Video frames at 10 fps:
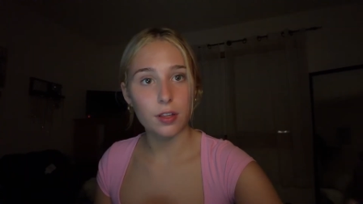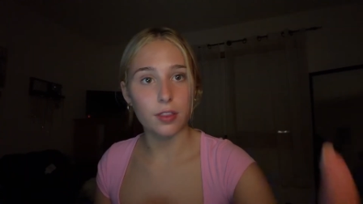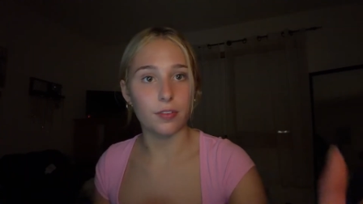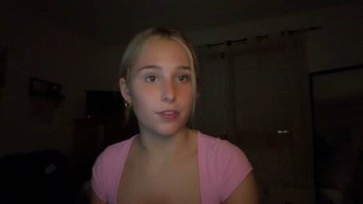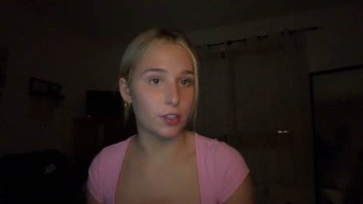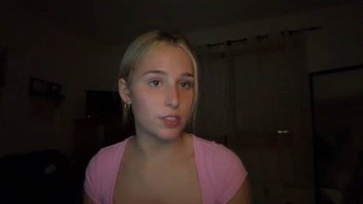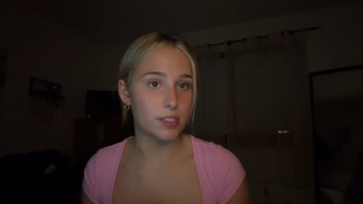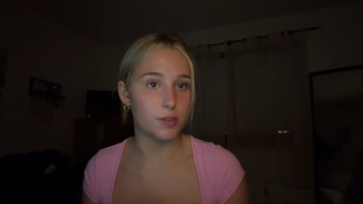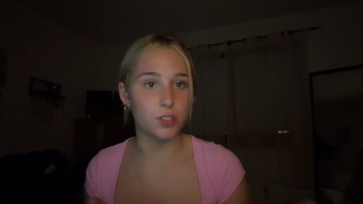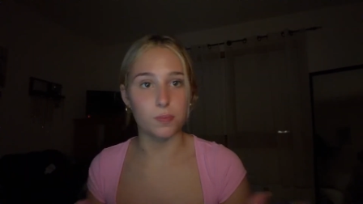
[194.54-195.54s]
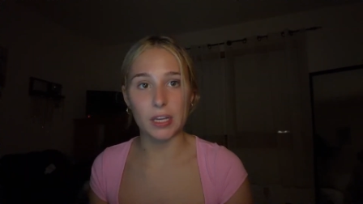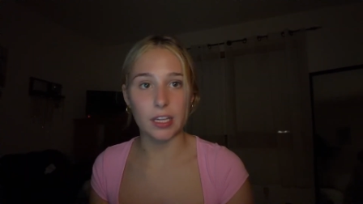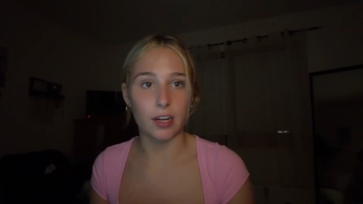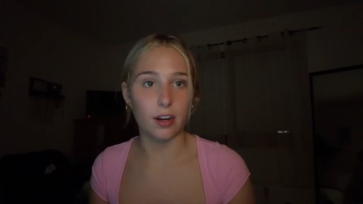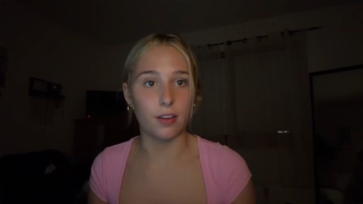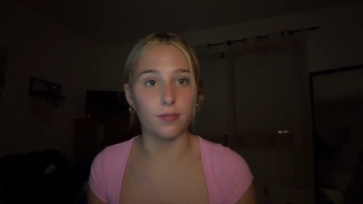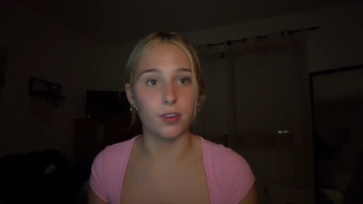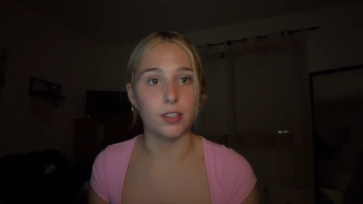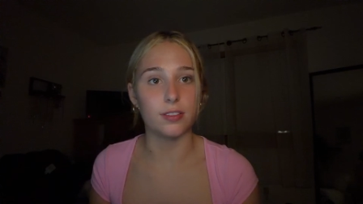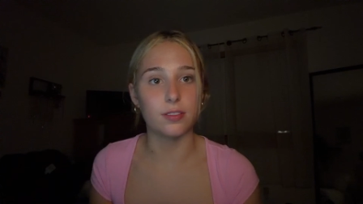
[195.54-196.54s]
The first is just making an
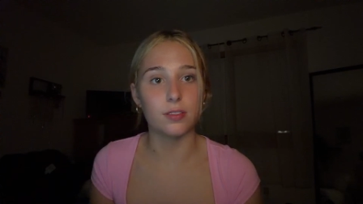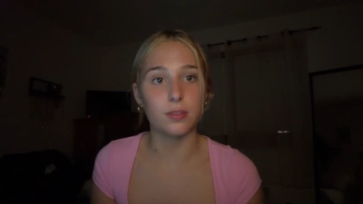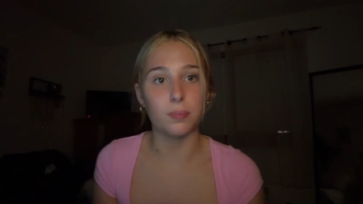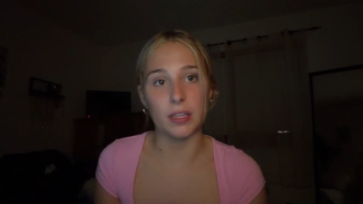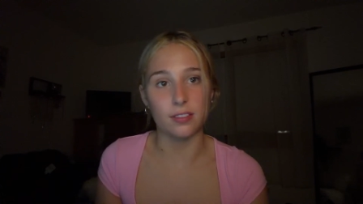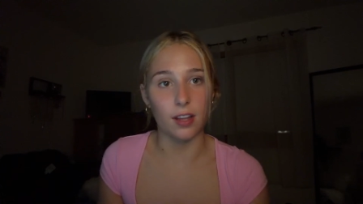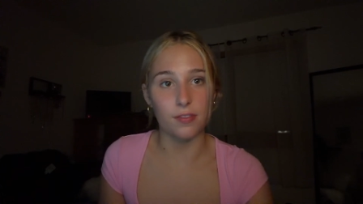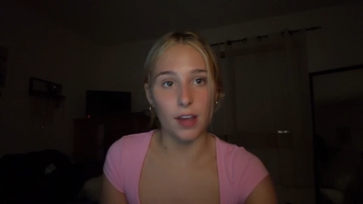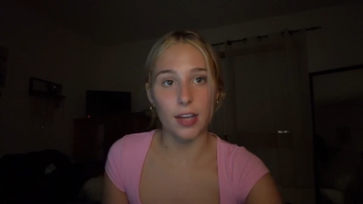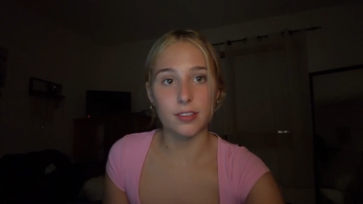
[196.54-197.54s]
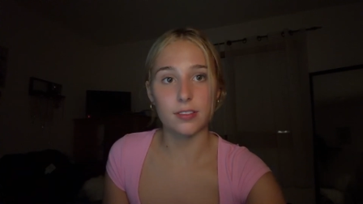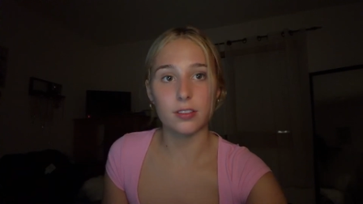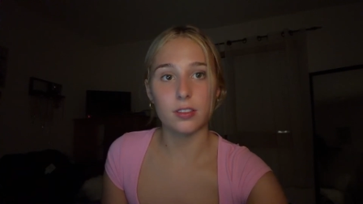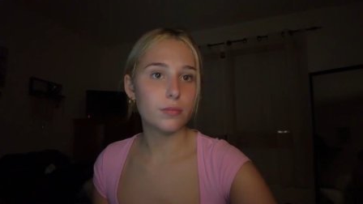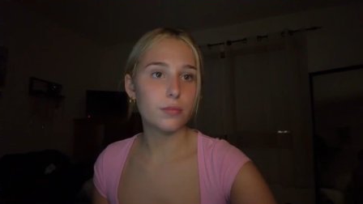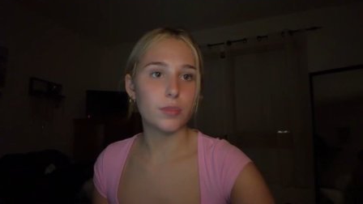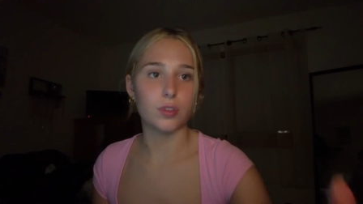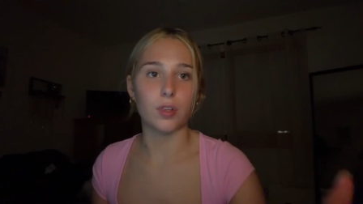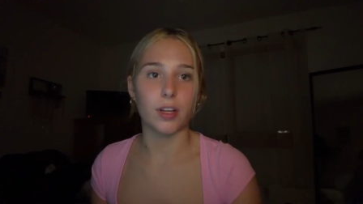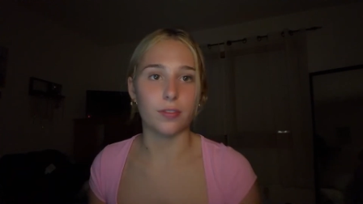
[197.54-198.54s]
inference based on facts. So,
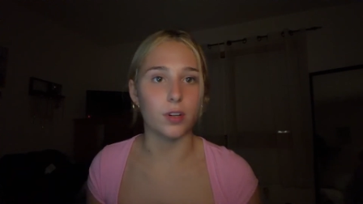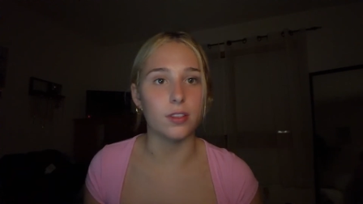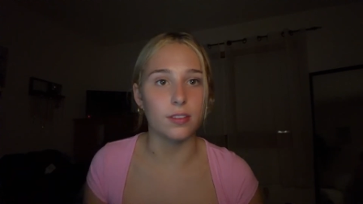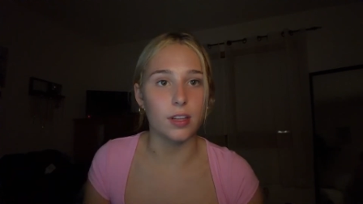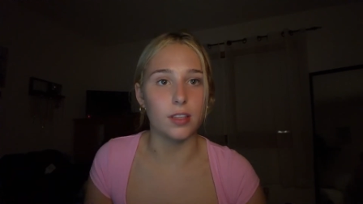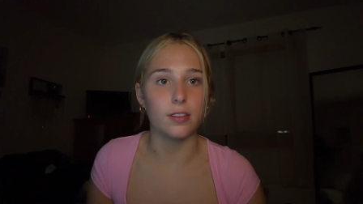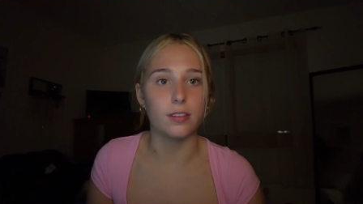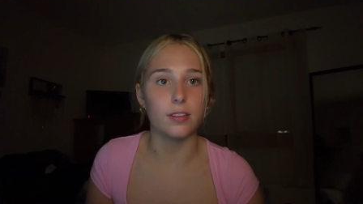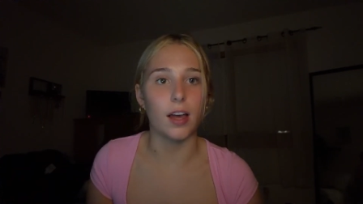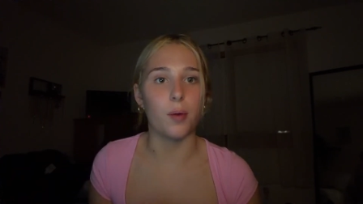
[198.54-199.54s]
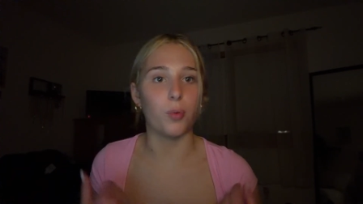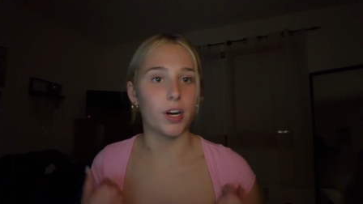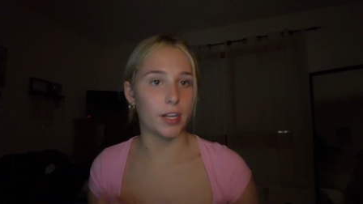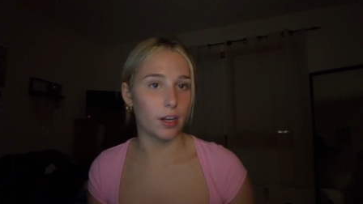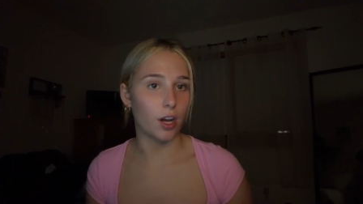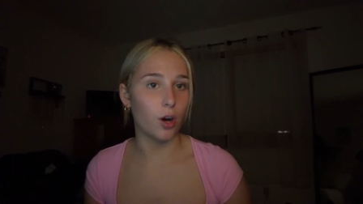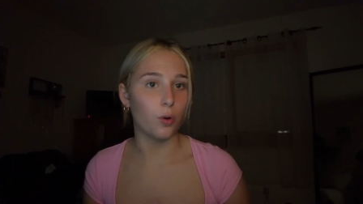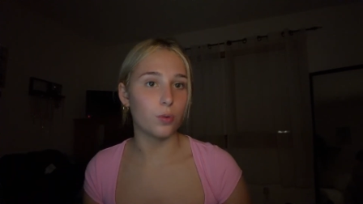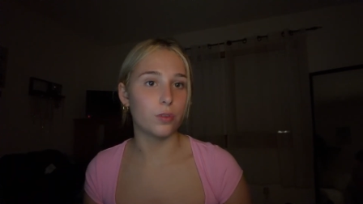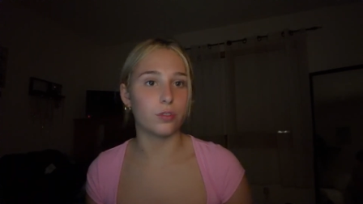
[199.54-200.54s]
like, for instance, I'm wearing a
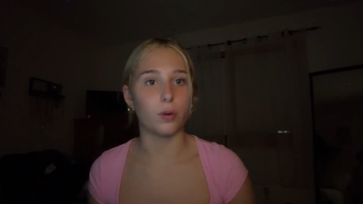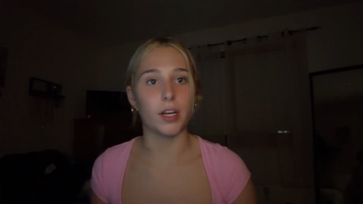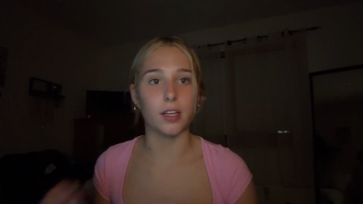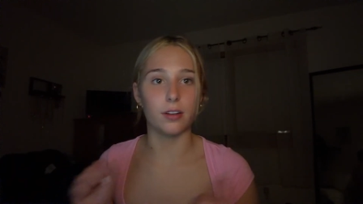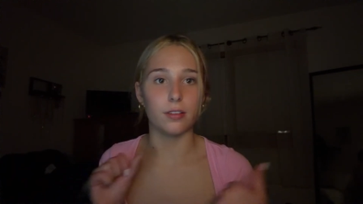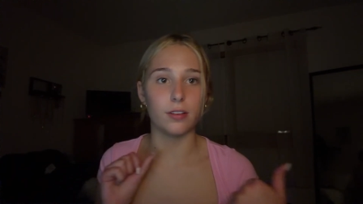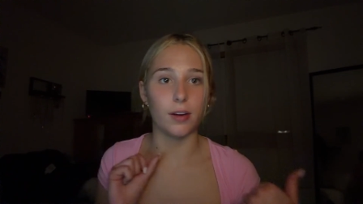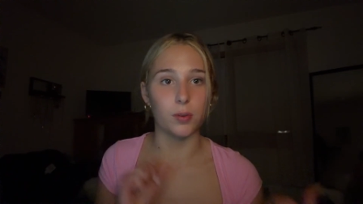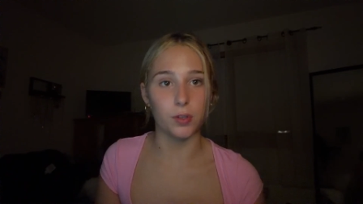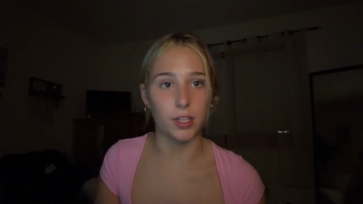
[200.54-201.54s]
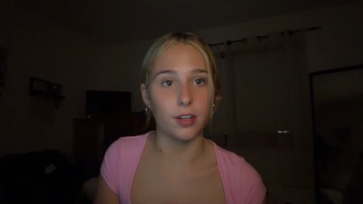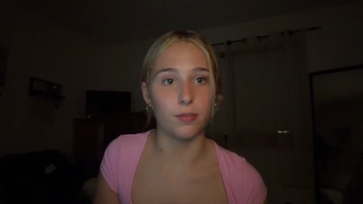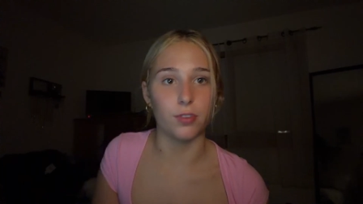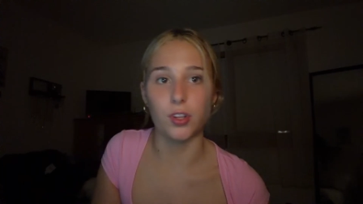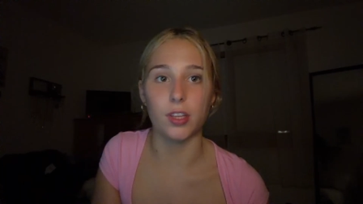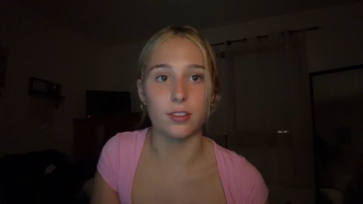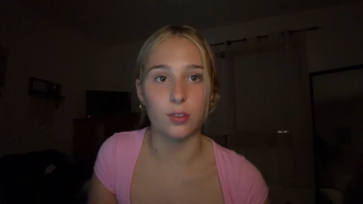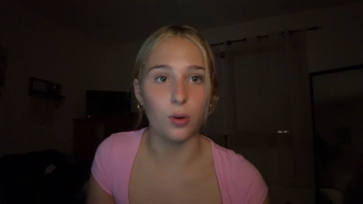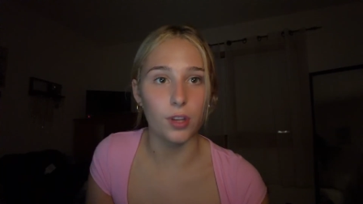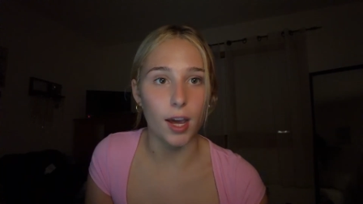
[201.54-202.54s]
coat so everyone can infer that it's
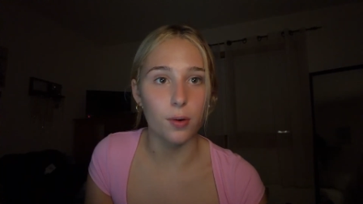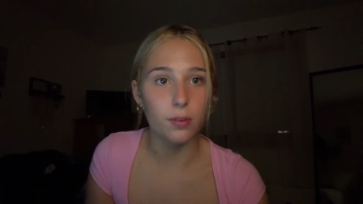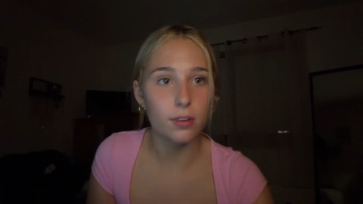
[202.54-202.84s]
cold out.